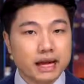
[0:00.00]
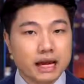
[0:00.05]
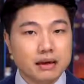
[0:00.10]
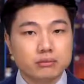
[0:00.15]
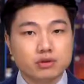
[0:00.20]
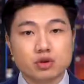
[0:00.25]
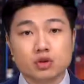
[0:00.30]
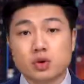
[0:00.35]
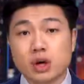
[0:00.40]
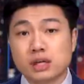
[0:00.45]

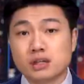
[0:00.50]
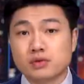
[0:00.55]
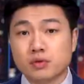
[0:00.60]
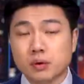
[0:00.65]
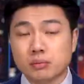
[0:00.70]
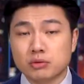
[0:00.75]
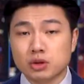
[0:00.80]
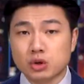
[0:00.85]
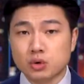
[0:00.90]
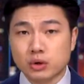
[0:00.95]
aim to
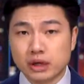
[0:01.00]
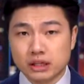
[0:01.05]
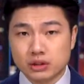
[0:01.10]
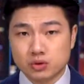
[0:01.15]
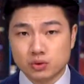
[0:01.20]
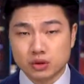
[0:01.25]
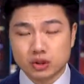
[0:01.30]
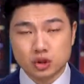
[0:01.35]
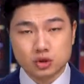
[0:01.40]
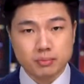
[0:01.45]
transform you
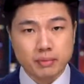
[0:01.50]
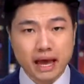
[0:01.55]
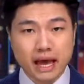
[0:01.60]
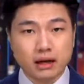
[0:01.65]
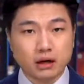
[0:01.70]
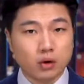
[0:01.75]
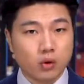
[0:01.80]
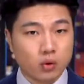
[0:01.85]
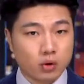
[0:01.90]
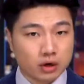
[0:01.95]
into a new
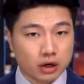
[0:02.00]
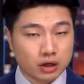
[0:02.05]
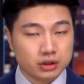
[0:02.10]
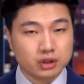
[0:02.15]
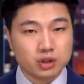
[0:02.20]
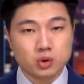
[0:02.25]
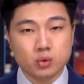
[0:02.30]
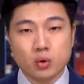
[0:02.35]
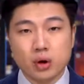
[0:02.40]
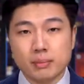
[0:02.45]
man or a
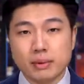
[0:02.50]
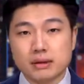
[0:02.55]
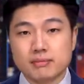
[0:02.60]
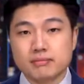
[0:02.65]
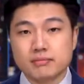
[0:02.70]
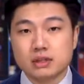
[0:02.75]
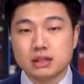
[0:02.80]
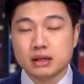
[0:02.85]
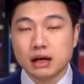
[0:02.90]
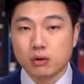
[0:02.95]
new woman.
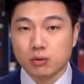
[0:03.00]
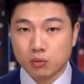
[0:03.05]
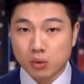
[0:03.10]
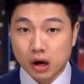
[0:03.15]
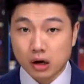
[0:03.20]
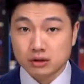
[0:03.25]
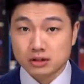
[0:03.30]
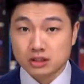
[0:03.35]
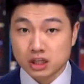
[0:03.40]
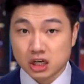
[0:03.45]

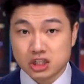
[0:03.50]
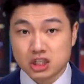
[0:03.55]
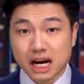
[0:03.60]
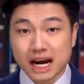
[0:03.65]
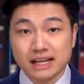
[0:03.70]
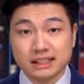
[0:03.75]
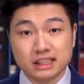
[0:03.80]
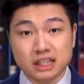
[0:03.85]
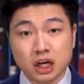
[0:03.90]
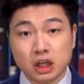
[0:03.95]
While such
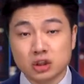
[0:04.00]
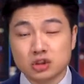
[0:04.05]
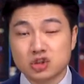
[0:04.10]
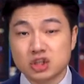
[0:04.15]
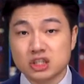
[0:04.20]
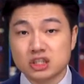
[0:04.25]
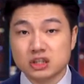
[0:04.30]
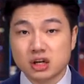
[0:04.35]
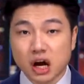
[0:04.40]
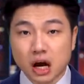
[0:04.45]

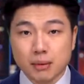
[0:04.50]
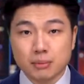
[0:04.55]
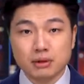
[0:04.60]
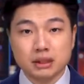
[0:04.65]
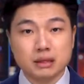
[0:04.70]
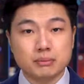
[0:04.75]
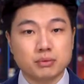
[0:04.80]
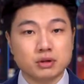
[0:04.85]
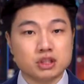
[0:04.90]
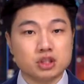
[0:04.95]
ideologies
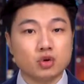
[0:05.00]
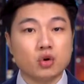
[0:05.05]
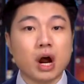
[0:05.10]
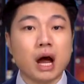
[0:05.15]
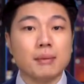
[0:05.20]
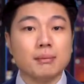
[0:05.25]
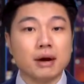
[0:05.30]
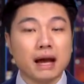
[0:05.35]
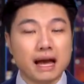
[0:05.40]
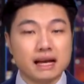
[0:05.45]
commonly
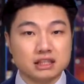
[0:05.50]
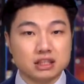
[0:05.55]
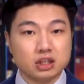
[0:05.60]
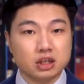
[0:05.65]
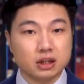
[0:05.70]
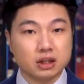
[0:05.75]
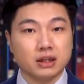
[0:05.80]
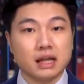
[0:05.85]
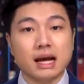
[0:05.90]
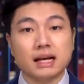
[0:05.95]
prescribe as
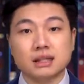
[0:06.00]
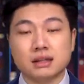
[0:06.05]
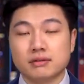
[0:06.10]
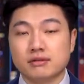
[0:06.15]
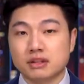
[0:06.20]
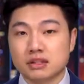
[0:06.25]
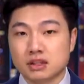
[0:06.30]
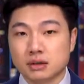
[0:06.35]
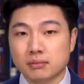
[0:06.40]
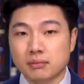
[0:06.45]

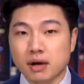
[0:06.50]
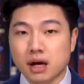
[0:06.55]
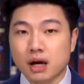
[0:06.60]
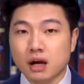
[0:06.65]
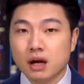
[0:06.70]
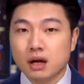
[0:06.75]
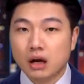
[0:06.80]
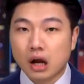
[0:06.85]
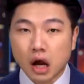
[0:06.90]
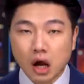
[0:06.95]
collectivism,
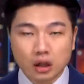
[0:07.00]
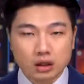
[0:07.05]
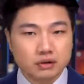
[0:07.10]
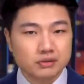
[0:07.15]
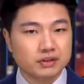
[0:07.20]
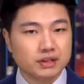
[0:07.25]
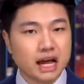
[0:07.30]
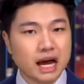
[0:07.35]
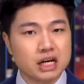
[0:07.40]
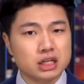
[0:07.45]
calling
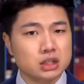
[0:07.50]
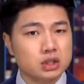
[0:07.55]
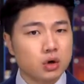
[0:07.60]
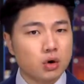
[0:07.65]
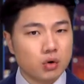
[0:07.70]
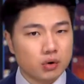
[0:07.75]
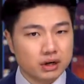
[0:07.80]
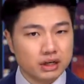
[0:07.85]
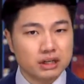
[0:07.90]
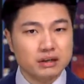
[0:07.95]
for national
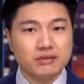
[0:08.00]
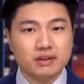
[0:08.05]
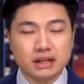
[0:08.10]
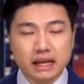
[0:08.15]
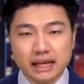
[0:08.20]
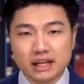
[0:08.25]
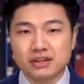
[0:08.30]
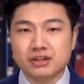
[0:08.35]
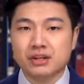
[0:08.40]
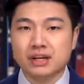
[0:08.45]
or even
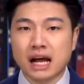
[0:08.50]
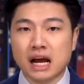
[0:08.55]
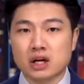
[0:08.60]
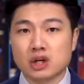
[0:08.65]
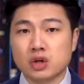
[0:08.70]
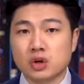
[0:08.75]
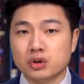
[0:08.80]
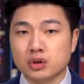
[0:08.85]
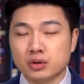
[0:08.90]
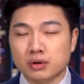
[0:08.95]

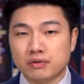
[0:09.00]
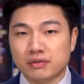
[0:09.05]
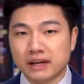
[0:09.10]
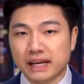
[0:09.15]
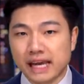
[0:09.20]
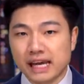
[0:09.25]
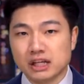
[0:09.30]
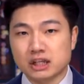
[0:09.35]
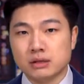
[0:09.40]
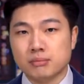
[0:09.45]
international
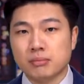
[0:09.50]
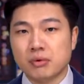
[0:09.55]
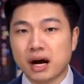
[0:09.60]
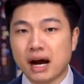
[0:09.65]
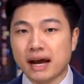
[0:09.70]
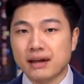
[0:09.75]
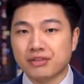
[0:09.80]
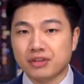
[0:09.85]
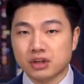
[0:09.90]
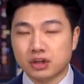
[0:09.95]
unification
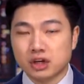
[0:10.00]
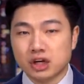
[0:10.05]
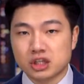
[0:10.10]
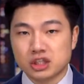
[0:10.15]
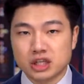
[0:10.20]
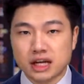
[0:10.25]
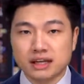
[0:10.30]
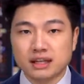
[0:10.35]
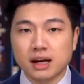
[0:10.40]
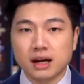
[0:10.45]
behind their
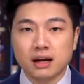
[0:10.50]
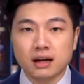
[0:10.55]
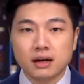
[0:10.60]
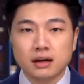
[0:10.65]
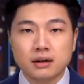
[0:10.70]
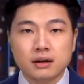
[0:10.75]
agenda,